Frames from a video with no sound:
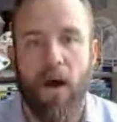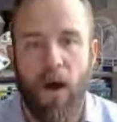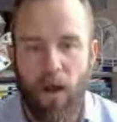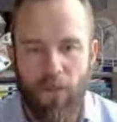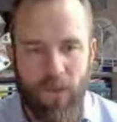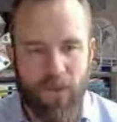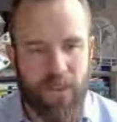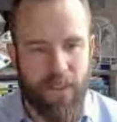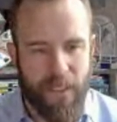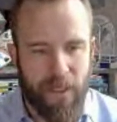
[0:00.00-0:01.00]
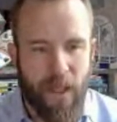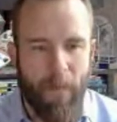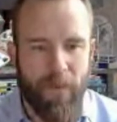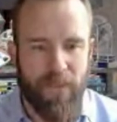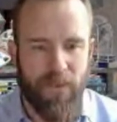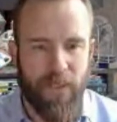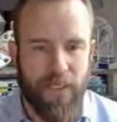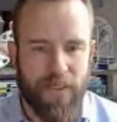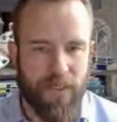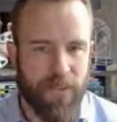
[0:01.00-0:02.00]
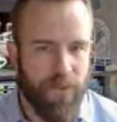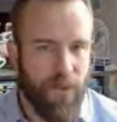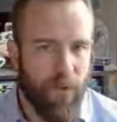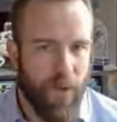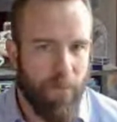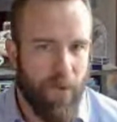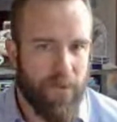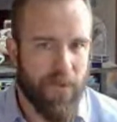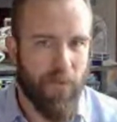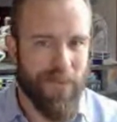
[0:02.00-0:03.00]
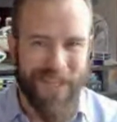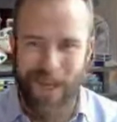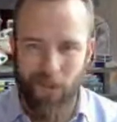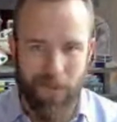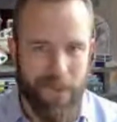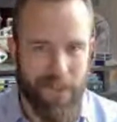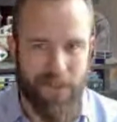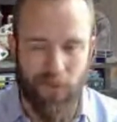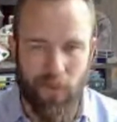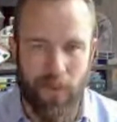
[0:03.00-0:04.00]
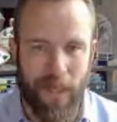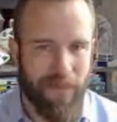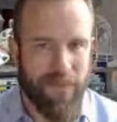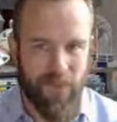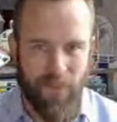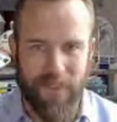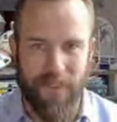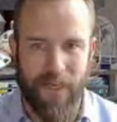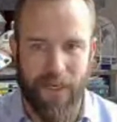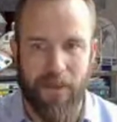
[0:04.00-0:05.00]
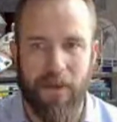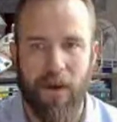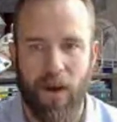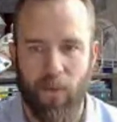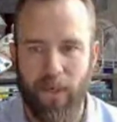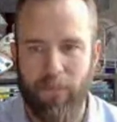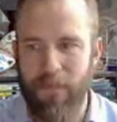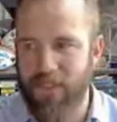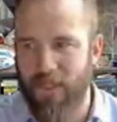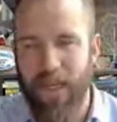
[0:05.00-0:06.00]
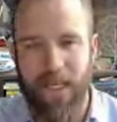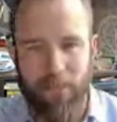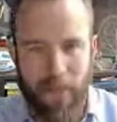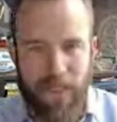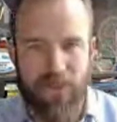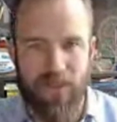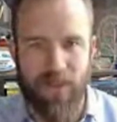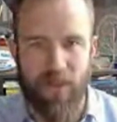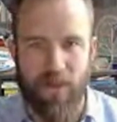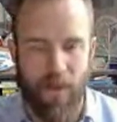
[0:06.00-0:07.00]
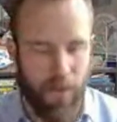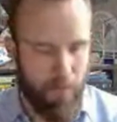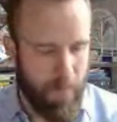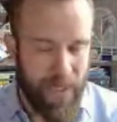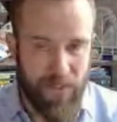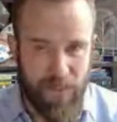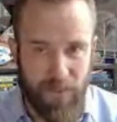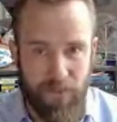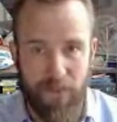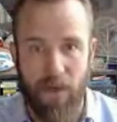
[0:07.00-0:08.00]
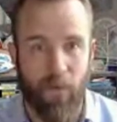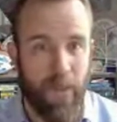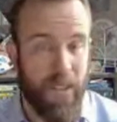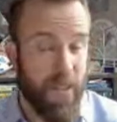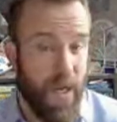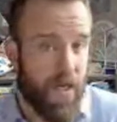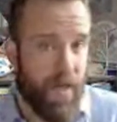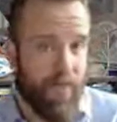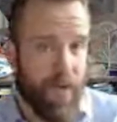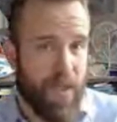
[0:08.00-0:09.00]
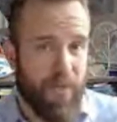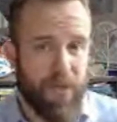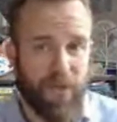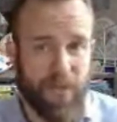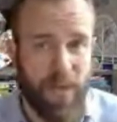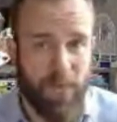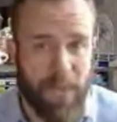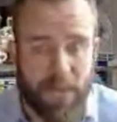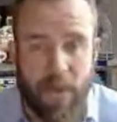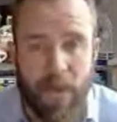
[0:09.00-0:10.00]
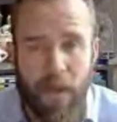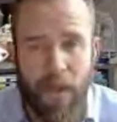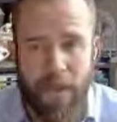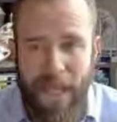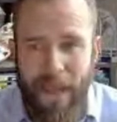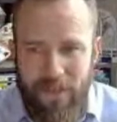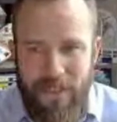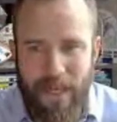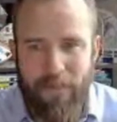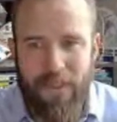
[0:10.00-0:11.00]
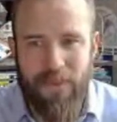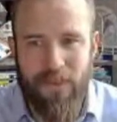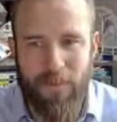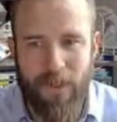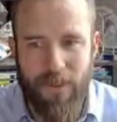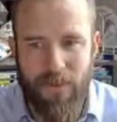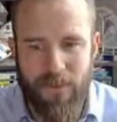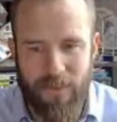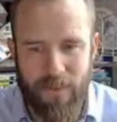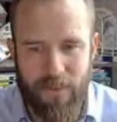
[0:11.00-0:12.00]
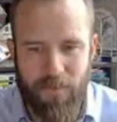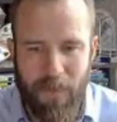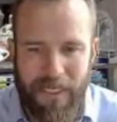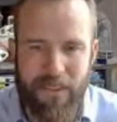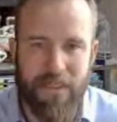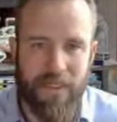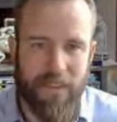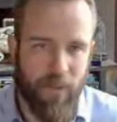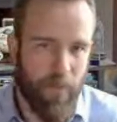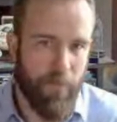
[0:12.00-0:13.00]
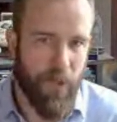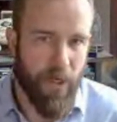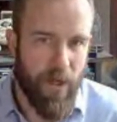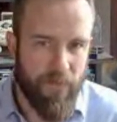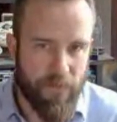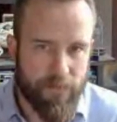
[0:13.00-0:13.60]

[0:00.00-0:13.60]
All of those little opportunities to do a quick pulse on what's the health of this tool? How's it doing today? Are we missing any major milestones? Are we not covering individual segments? Now's the time to do some of those maintenance things that you've been putting off.